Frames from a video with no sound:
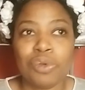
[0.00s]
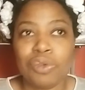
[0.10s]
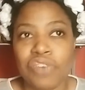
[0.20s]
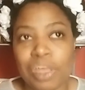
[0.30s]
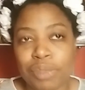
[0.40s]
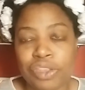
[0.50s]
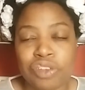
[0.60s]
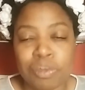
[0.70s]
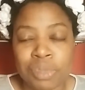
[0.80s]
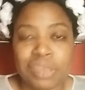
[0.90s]
families
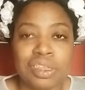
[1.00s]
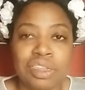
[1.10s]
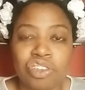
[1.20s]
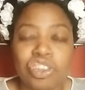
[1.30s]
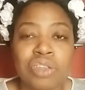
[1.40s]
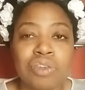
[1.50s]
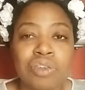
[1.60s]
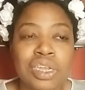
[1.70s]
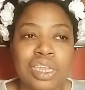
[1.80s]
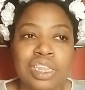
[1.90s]
are missing
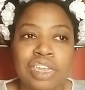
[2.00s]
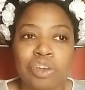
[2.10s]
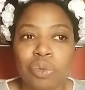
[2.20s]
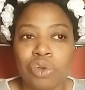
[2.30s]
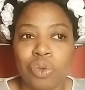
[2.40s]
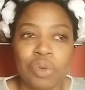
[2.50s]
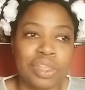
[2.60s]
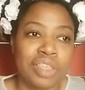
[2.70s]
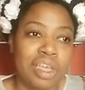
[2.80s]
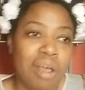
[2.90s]
children and they don't know
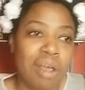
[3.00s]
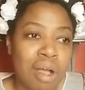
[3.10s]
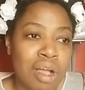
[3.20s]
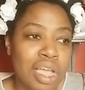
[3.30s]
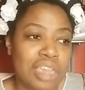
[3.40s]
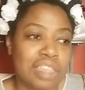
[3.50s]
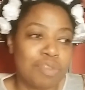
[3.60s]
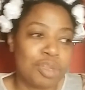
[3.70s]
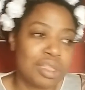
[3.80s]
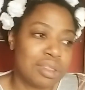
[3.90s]
where they are and it's
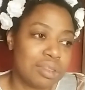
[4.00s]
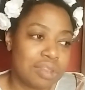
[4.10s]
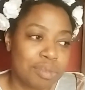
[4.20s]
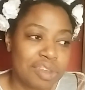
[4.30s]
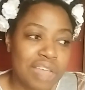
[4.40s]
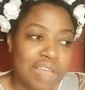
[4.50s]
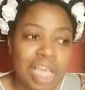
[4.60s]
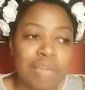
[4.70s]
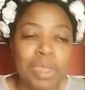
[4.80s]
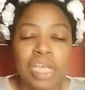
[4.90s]
been some
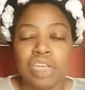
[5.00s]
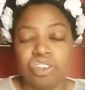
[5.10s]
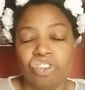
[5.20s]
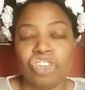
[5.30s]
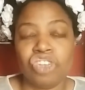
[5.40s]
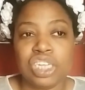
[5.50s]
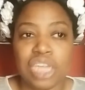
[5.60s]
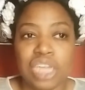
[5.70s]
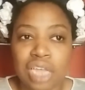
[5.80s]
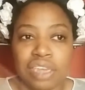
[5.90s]
time. She
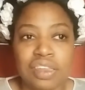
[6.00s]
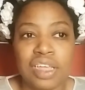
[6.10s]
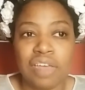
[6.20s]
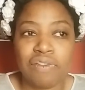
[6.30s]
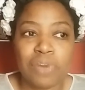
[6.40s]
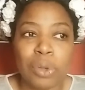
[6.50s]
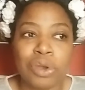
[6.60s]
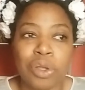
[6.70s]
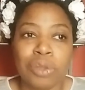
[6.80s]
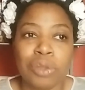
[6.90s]
can take
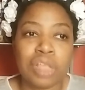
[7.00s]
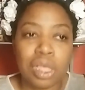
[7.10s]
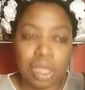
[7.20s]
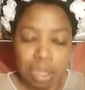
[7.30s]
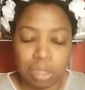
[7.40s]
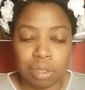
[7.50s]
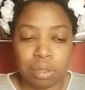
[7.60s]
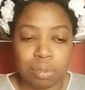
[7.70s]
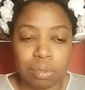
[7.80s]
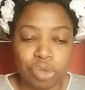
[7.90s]
photos,
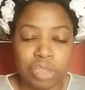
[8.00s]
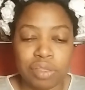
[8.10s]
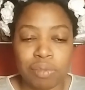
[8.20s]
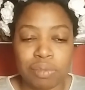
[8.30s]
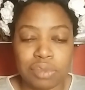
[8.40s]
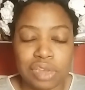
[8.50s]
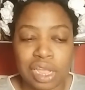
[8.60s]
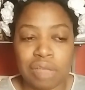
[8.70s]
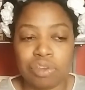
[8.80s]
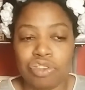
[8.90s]
bring them
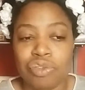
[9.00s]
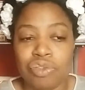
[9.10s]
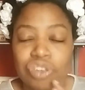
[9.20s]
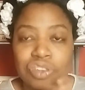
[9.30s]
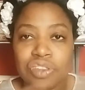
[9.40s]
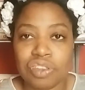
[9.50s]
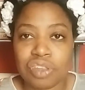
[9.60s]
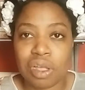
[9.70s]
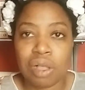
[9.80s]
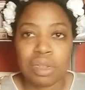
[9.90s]
down to just the
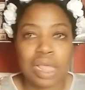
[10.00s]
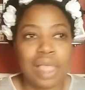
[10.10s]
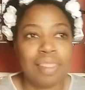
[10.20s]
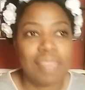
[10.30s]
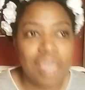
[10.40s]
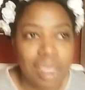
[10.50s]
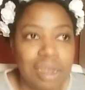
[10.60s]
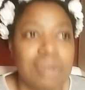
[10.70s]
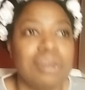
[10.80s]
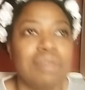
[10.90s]
skull, and
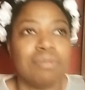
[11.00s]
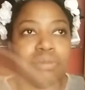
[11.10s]
then